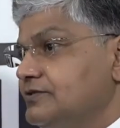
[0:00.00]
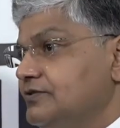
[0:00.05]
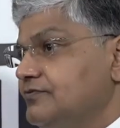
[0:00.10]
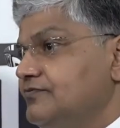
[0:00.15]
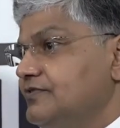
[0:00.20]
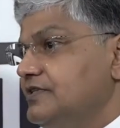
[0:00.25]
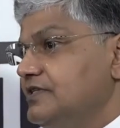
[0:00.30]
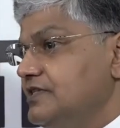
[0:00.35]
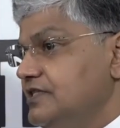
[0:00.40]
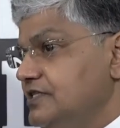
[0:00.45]
So
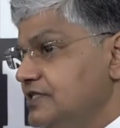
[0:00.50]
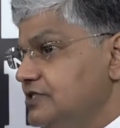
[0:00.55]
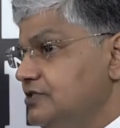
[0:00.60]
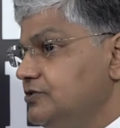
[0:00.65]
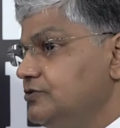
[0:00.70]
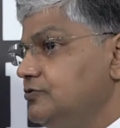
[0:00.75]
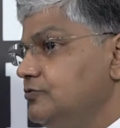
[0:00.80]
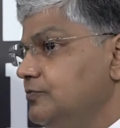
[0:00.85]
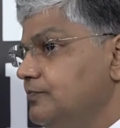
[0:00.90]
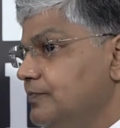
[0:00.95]
we
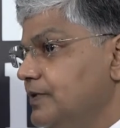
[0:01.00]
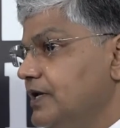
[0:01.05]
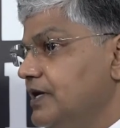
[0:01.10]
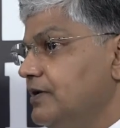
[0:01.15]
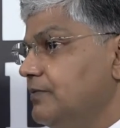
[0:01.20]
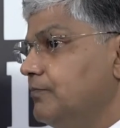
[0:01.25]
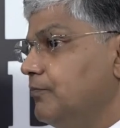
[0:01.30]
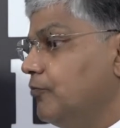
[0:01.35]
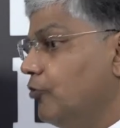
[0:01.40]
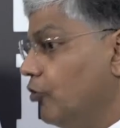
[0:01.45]
need to
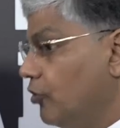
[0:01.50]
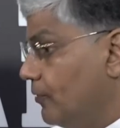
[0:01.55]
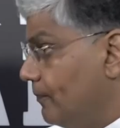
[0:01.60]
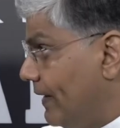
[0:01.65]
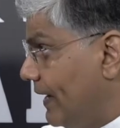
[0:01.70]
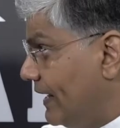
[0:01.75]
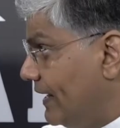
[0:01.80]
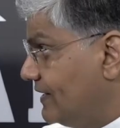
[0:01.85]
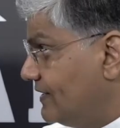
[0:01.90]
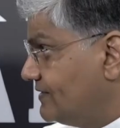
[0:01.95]
bring more
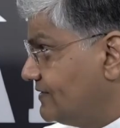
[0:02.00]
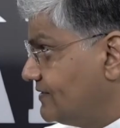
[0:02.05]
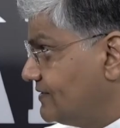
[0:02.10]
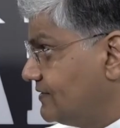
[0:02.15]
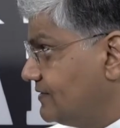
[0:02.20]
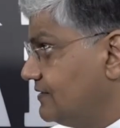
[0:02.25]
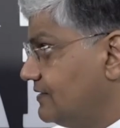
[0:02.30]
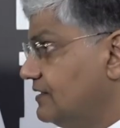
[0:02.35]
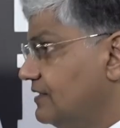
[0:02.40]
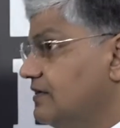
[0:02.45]

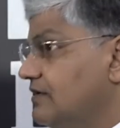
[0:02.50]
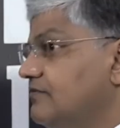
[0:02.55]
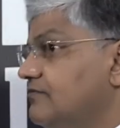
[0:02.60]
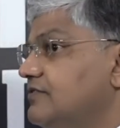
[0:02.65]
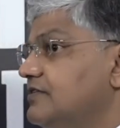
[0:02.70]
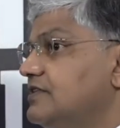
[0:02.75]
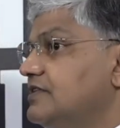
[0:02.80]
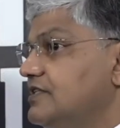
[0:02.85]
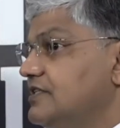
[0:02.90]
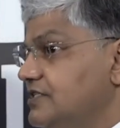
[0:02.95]
balance.
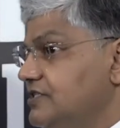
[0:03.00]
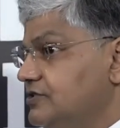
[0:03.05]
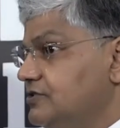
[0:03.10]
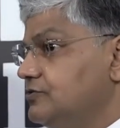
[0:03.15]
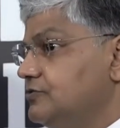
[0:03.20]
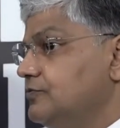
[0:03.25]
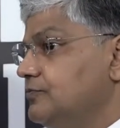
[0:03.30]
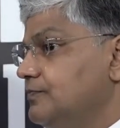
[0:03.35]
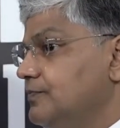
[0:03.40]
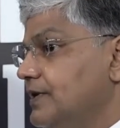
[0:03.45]
We
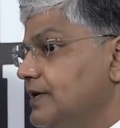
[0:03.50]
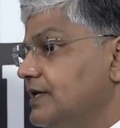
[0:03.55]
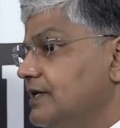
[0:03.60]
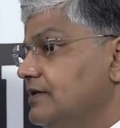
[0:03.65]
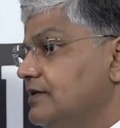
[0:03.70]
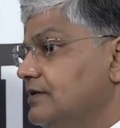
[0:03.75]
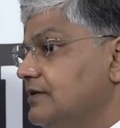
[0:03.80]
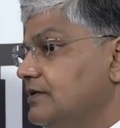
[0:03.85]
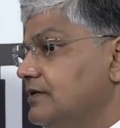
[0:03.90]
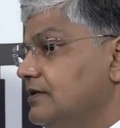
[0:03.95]
need to
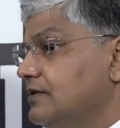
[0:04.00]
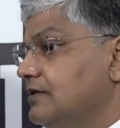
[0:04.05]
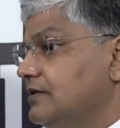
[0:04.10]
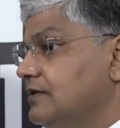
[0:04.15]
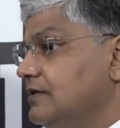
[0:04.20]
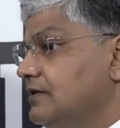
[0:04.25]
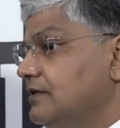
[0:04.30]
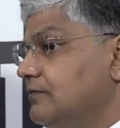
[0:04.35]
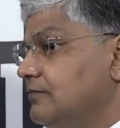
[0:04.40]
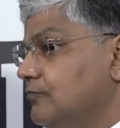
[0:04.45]
bring
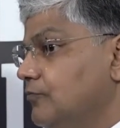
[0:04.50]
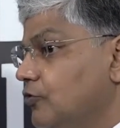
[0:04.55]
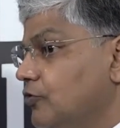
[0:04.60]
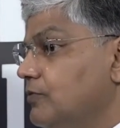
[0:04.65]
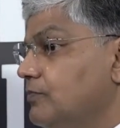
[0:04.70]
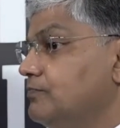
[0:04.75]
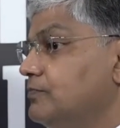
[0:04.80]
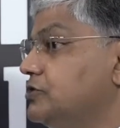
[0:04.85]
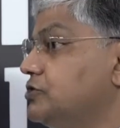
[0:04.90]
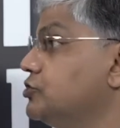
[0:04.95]

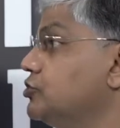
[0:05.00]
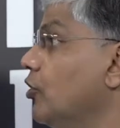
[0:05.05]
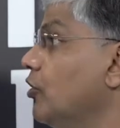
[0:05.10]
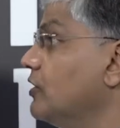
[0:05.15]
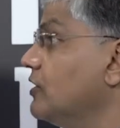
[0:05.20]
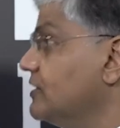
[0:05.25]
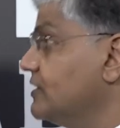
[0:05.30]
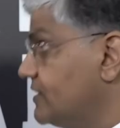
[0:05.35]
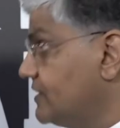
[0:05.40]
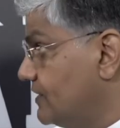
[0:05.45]
more
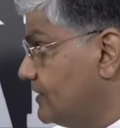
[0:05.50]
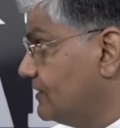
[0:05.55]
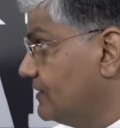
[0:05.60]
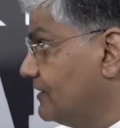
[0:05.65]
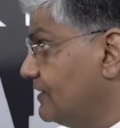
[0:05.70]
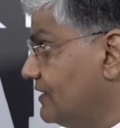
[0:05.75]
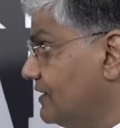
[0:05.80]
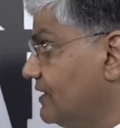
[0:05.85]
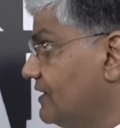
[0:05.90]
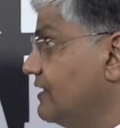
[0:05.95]
maturity
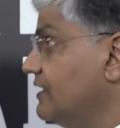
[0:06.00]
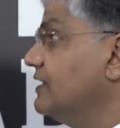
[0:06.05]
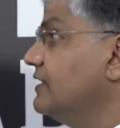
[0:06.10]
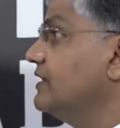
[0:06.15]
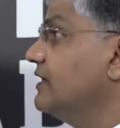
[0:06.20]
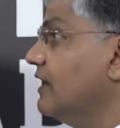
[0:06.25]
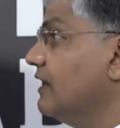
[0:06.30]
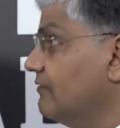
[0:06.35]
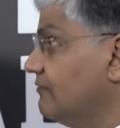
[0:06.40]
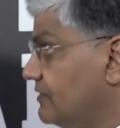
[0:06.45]

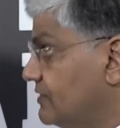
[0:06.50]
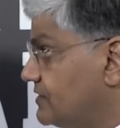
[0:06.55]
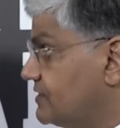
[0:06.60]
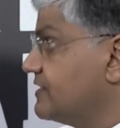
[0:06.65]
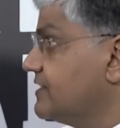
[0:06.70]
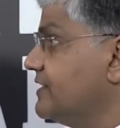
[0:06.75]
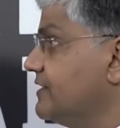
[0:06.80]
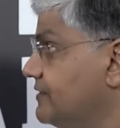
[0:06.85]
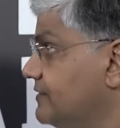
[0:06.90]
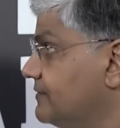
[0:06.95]
in our
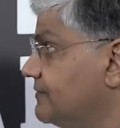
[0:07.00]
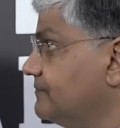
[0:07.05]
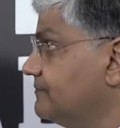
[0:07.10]
trade.